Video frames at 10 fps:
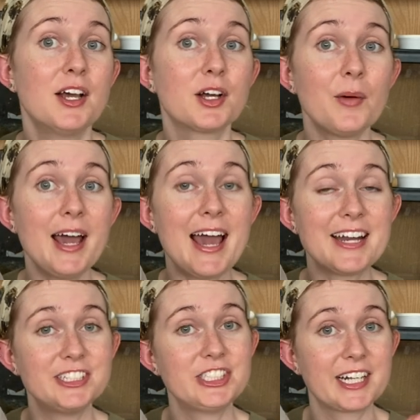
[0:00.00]
go ahead
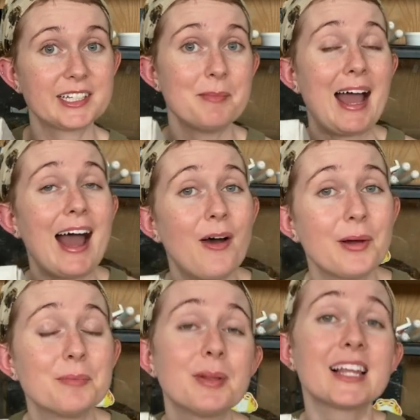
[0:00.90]
and check them out
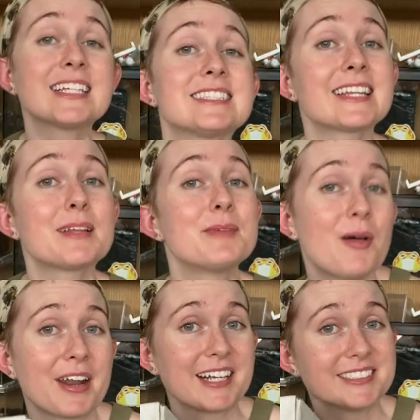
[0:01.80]
and please let them know
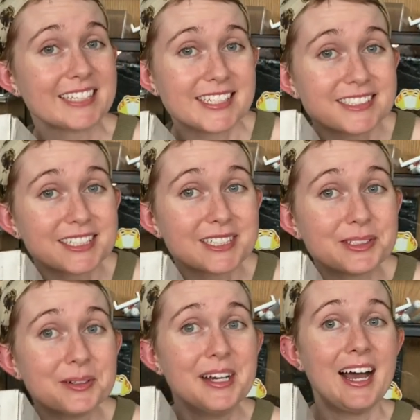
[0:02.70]
that I sent you.